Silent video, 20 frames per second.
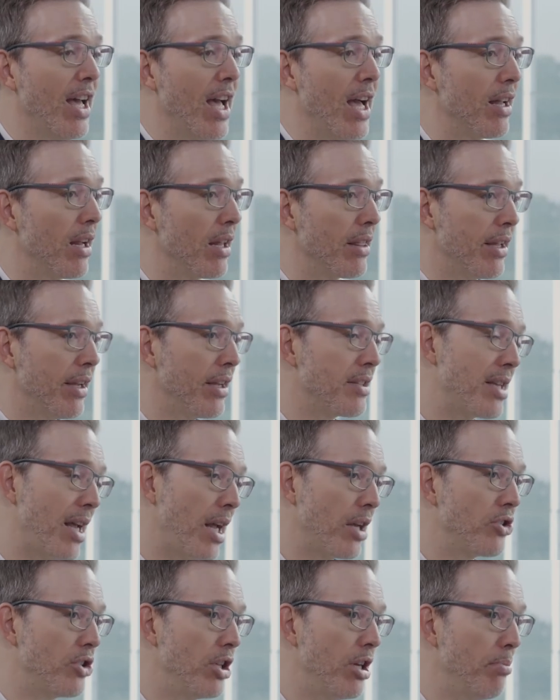And I think it's
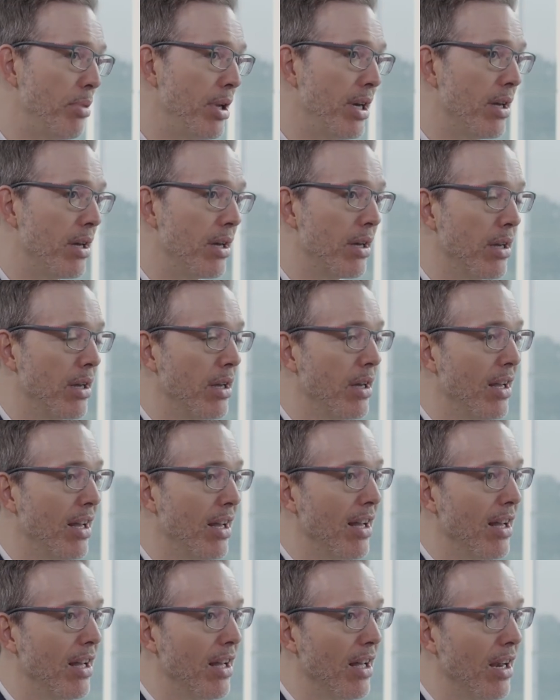actually been
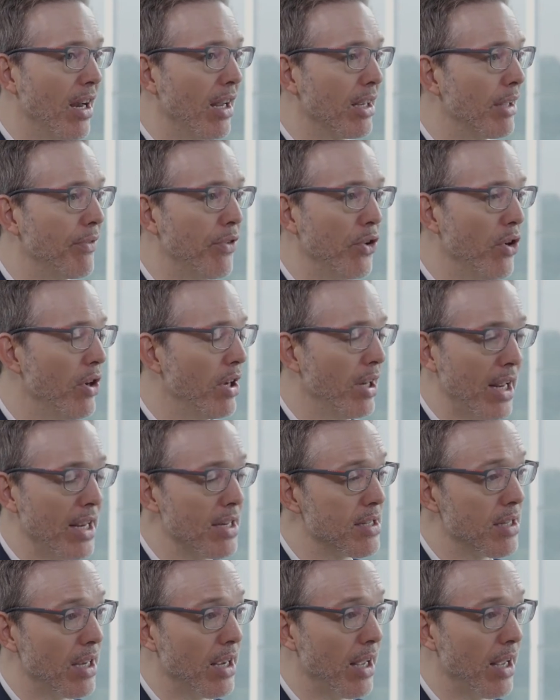if you look at SA,